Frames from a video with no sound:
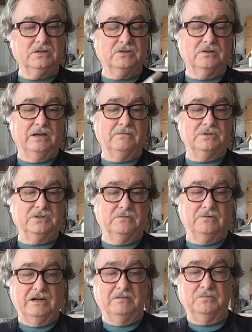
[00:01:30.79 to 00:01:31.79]
So that was the
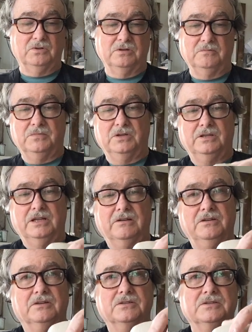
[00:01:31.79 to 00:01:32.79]
round bottom, and now
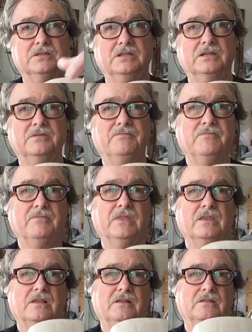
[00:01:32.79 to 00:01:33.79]
you can see
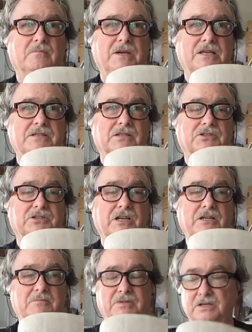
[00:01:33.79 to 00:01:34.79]
the basic
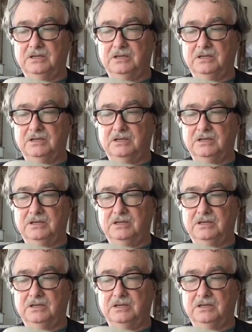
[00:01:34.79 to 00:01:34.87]
shape.